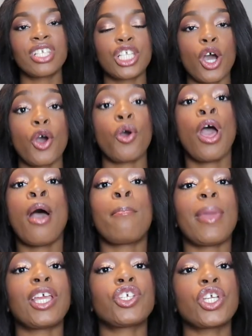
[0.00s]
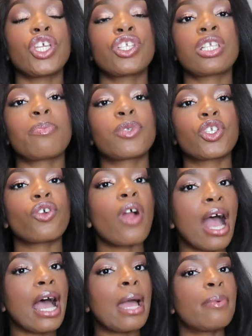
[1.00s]
So make sure you
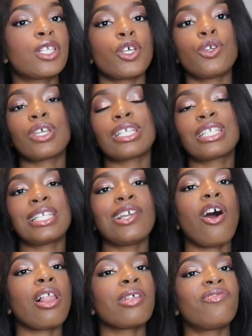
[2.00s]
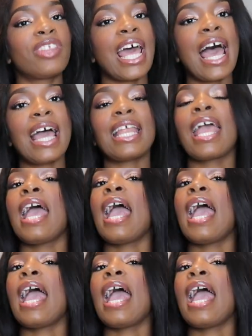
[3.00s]
subscribe so you can see all of that.